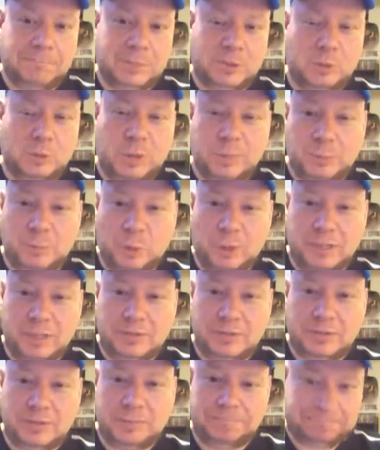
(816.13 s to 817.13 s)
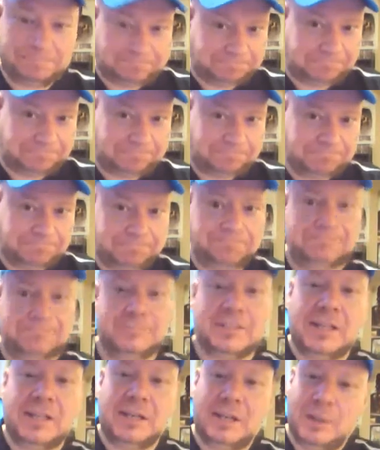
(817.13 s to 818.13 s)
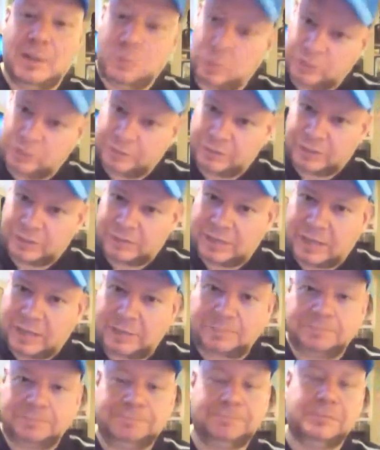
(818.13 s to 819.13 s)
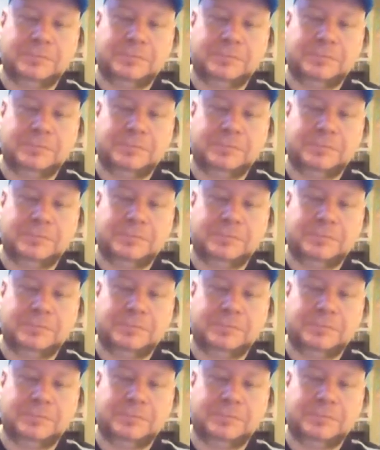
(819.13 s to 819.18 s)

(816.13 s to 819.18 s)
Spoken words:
Twin boys. We'll leave it at that.